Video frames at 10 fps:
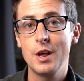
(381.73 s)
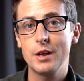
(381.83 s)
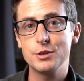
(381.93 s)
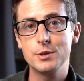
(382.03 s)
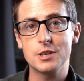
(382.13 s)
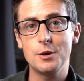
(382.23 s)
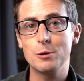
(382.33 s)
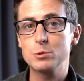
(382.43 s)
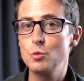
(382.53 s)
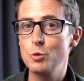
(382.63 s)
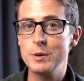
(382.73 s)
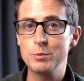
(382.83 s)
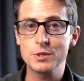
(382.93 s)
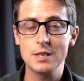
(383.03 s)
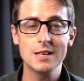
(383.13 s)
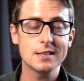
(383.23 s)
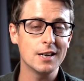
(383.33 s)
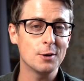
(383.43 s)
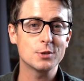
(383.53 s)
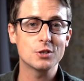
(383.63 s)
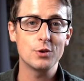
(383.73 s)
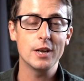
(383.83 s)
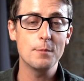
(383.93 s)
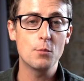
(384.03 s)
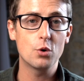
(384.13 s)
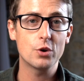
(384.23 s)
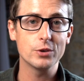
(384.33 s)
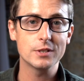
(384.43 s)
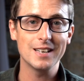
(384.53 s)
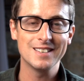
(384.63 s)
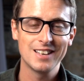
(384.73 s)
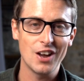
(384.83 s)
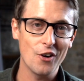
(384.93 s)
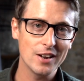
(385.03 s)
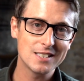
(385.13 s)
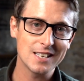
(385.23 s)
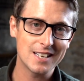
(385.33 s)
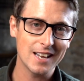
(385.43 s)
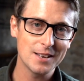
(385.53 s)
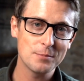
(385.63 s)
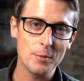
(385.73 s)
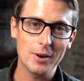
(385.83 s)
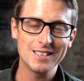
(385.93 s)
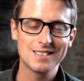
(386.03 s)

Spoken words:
Doing so helps more people see this and helps us create more content. Alright, take care. Bye bye.